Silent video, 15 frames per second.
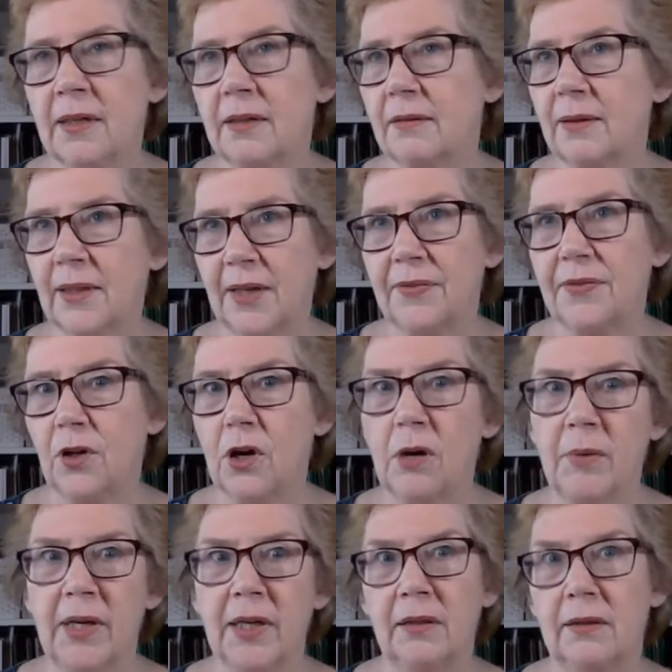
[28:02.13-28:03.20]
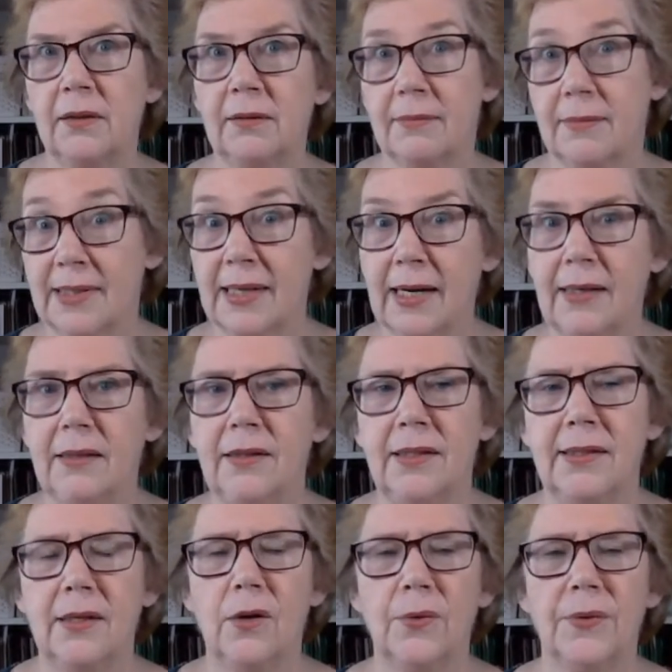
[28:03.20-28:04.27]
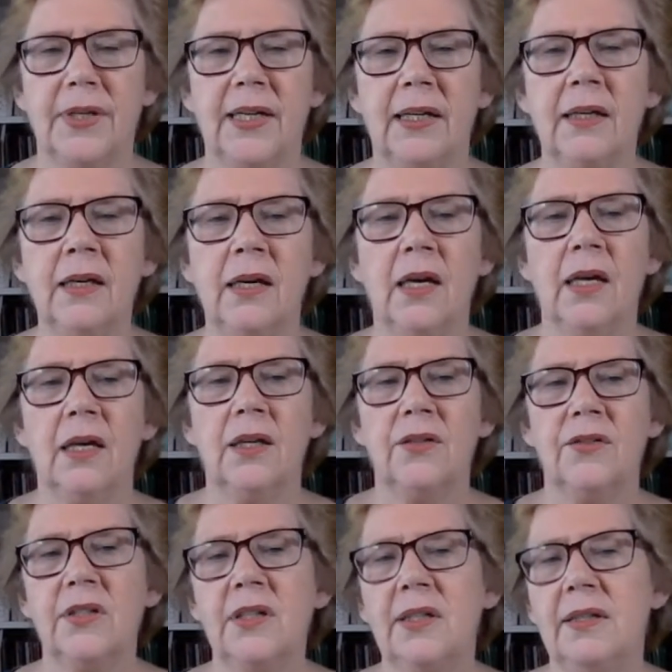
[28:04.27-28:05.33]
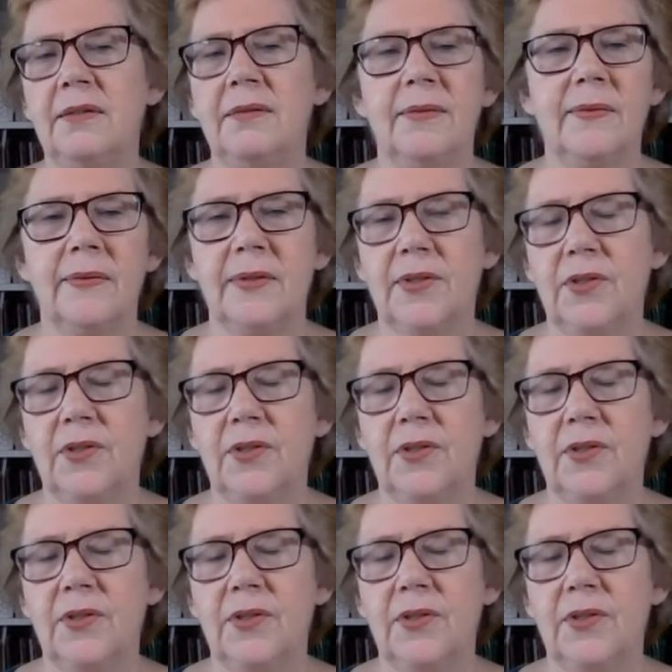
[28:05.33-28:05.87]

that left the comment that started this whole thing, she